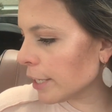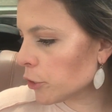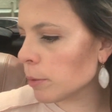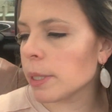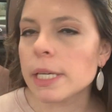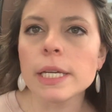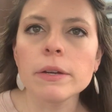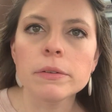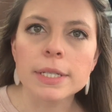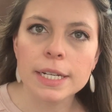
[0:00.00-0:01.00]
H E B.
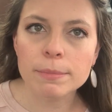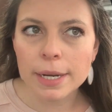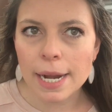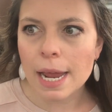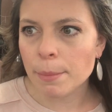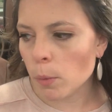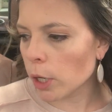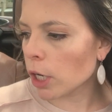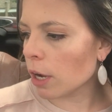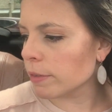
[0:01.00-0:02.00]
Today's Monday. I'm at work.